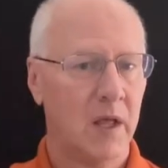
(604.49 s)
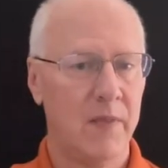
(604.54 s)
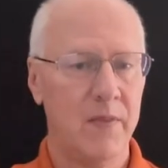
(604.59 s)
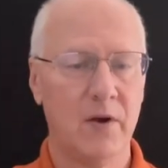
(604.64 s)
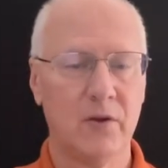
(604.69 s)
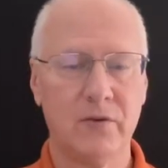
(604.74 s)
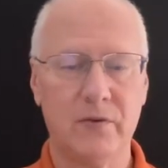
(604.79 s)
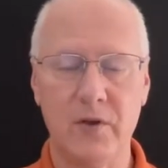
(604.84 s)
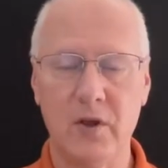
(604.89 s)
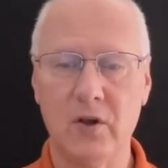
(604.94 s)
and
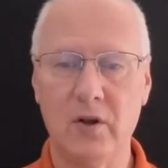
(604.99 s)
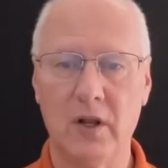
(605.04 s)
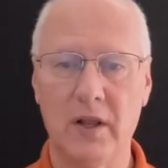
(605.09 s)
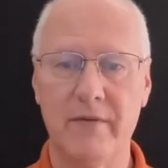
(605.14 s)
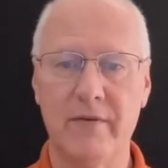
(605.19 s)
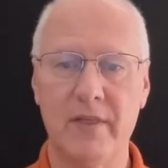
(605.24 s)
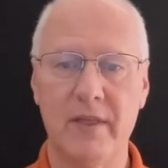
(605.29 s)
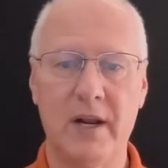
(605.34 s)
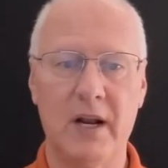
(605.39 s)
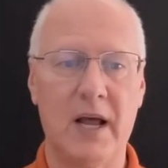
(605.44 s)
those of you who
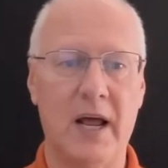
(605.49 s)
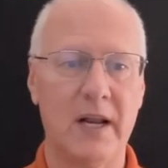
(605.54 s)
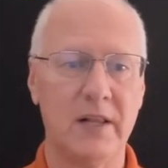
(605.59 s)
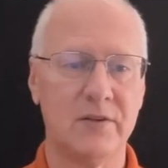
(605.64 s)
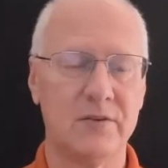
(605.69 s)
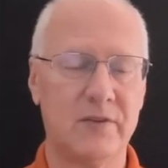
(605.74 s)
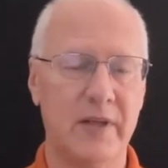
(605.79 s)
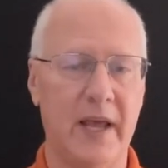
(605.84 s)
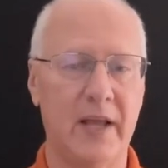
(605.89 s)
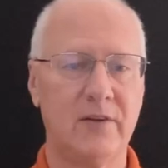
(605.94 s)
live in the
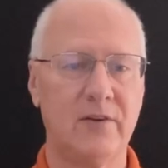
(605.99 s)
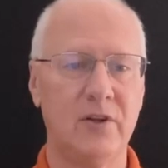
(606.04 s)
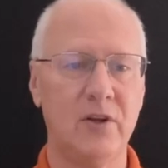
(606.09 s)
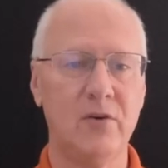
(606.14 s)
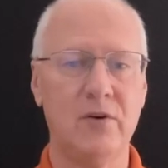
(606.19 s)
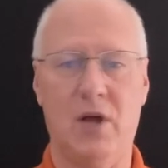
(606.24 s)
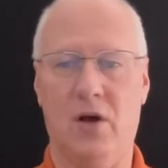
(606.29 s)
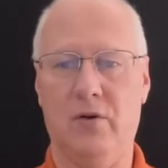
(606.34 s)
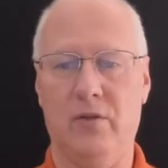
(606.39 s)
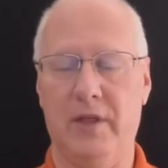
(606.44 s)
united states
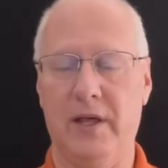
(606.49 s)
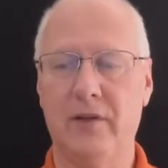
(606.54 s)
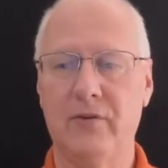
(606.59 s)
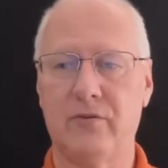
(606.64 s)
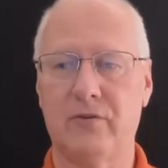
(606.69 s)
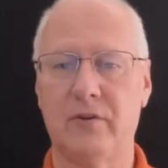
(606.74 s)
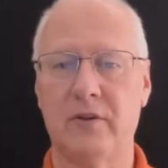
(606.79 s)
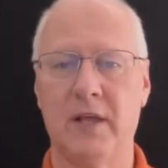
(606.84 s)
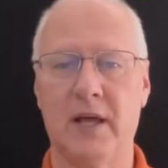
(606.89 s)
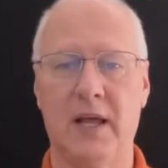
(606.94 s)
you know
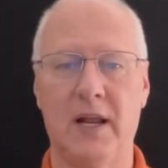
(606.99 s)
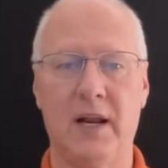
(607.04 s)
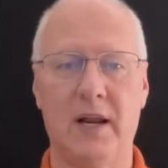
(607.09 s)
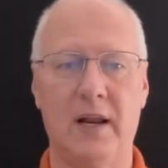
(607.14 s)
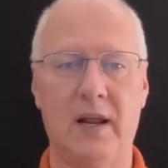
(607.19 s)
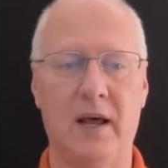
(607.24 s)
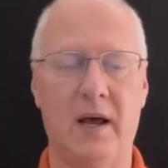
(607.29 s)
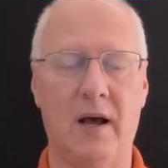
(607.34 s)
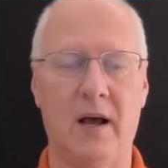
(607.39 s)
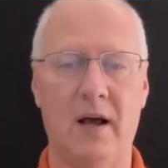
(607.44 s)
this
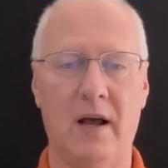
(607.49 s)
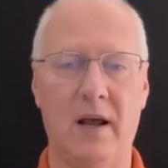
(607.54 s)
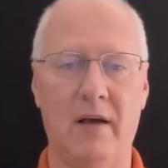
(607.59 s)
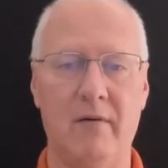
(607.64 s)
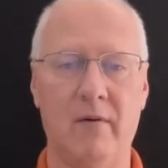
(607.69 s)
that uh,